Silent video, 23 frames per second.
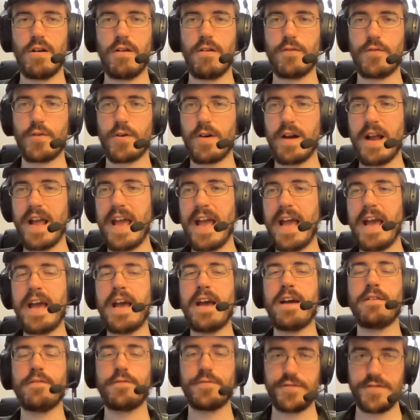over
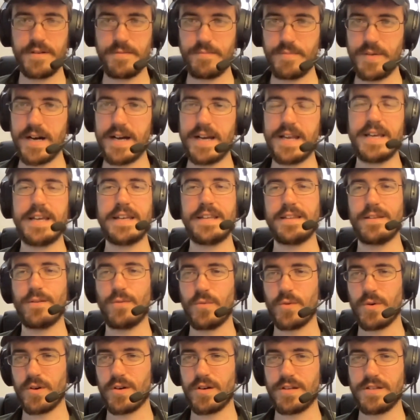everybody in the
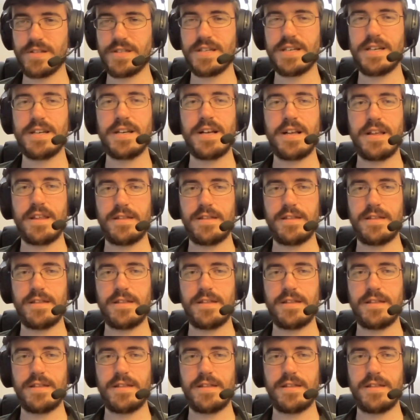world,